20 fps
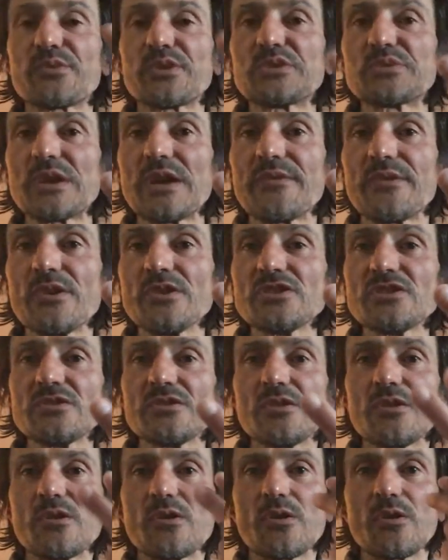
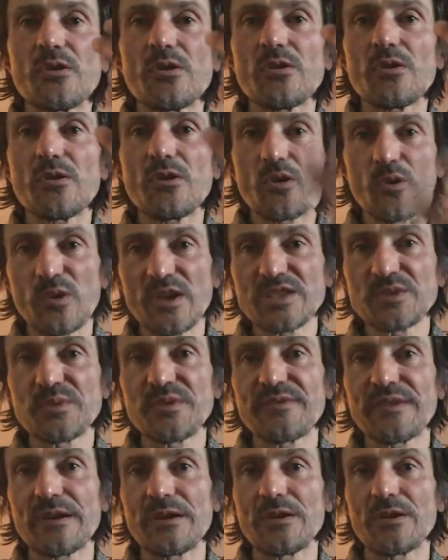drivers, always
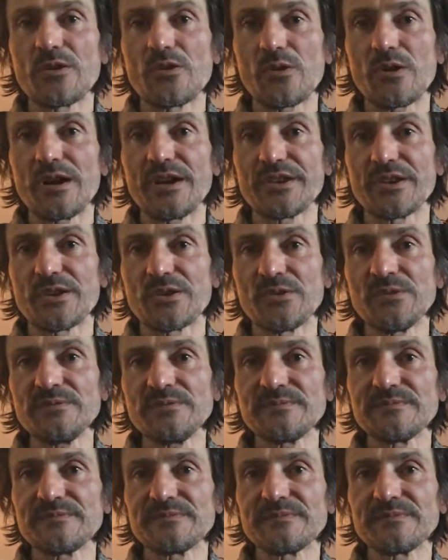with Laurent
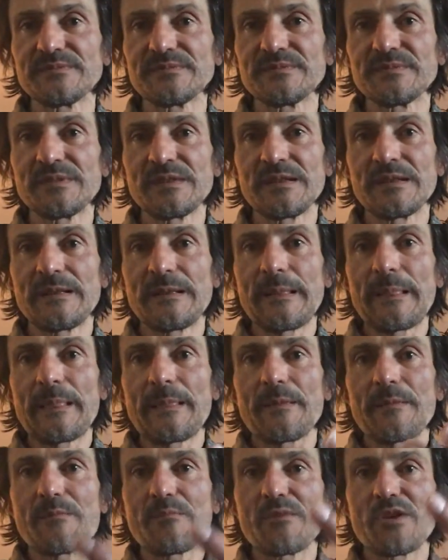Aïello.
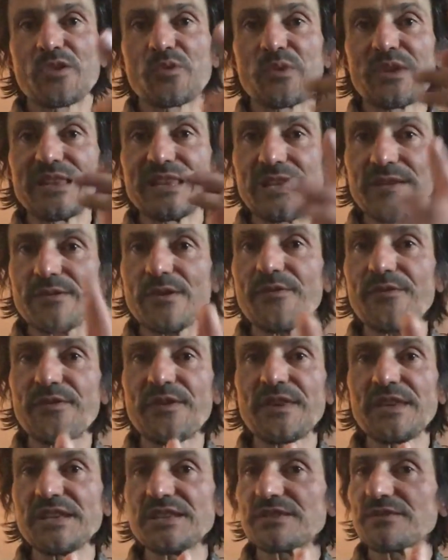But we never
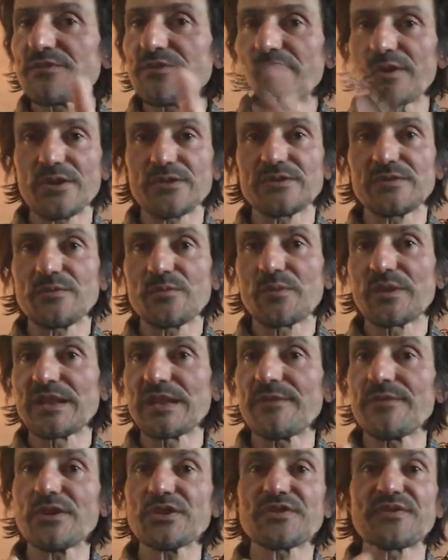finished third. We
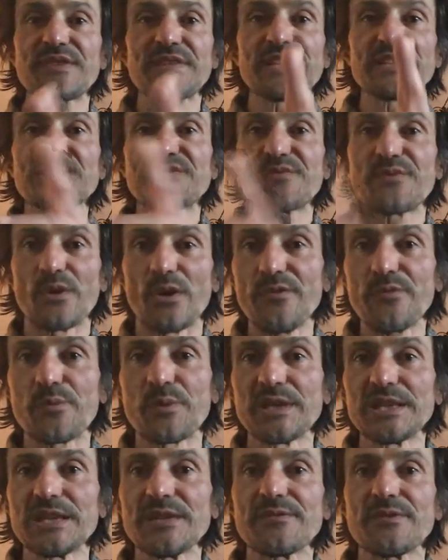never finished
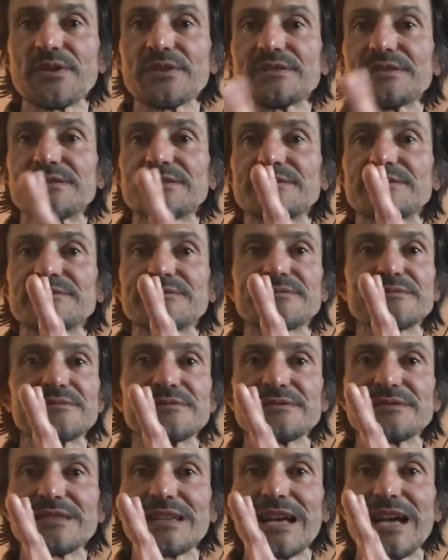fourth. We never
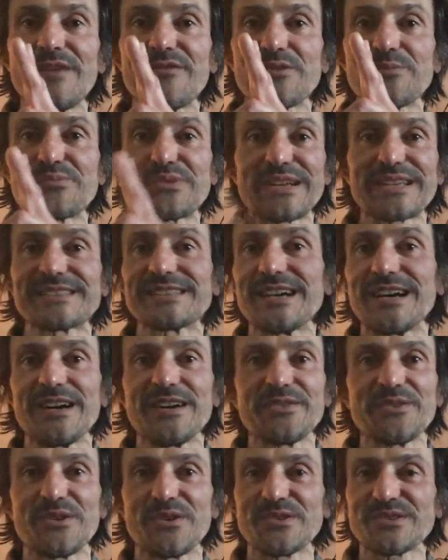have a
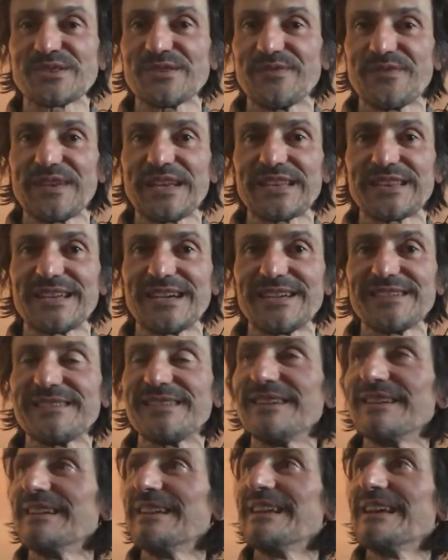breakdown or something like
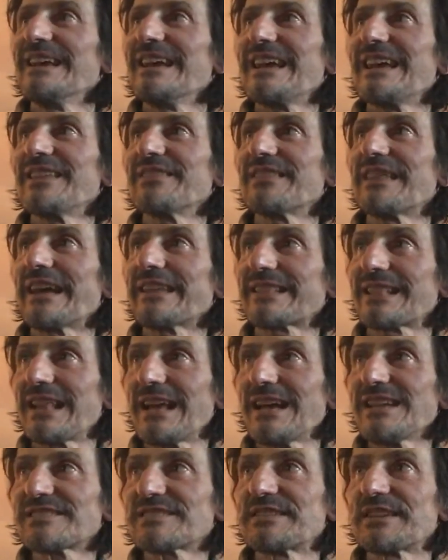that. And that
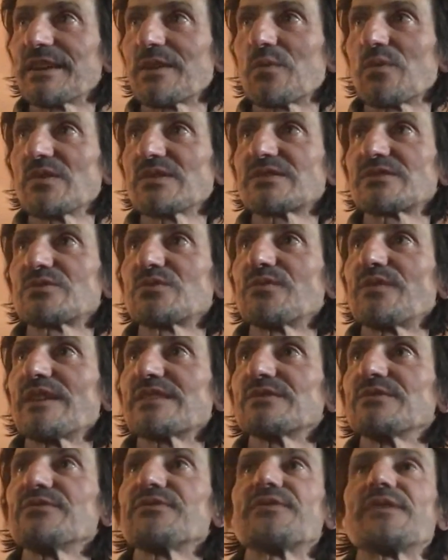last year was
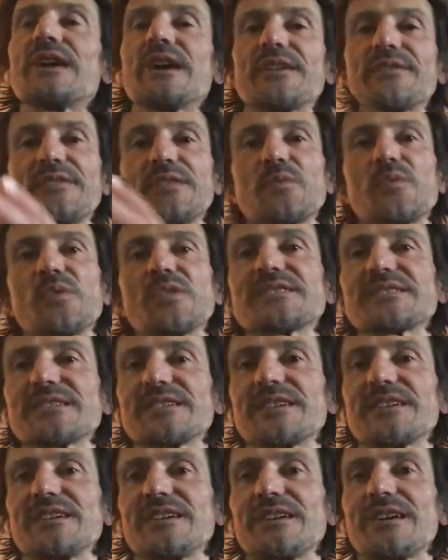2005. It was
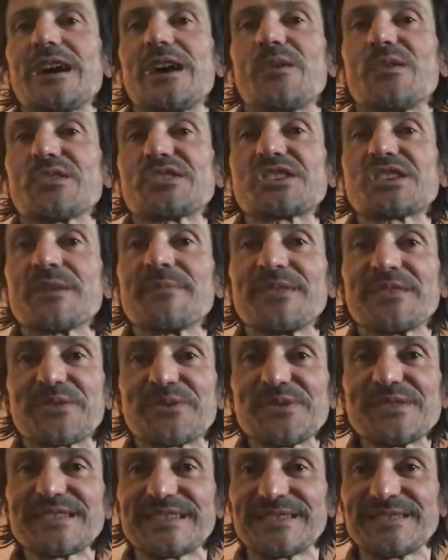our German
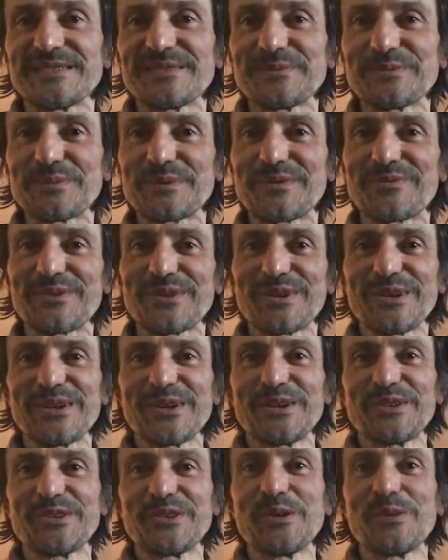cousin with
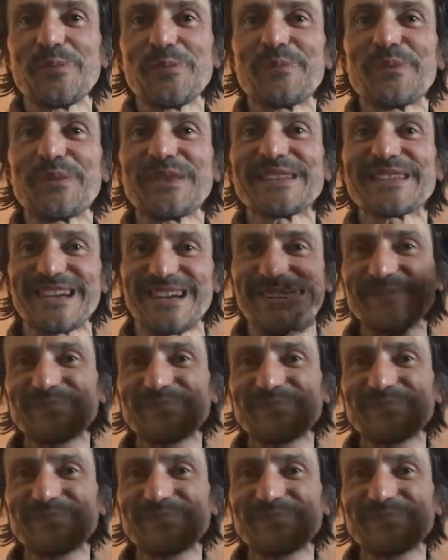an open car,